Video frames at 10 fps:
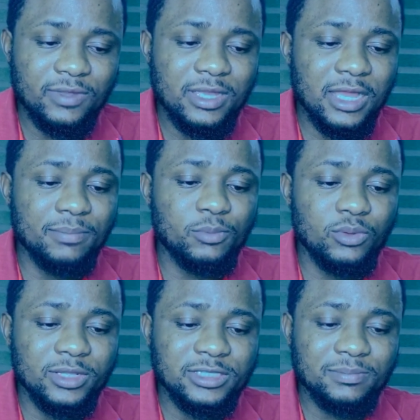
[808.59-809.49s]
and
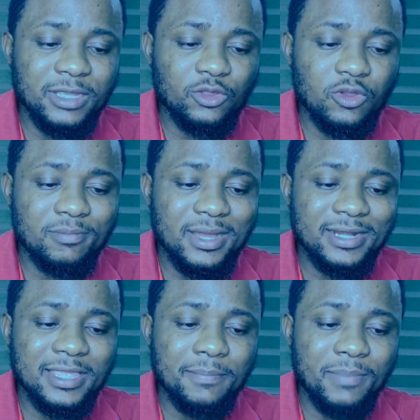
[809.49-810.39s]
policemen
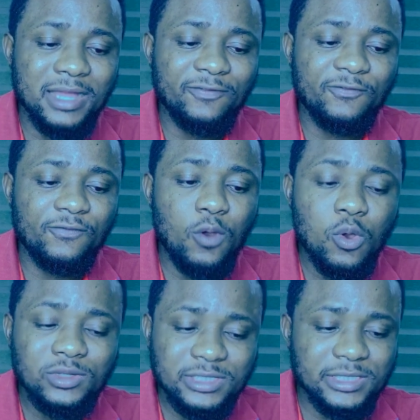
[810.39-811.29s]
numbering about
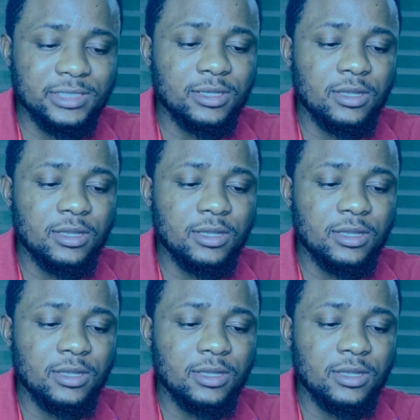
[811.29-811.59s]
40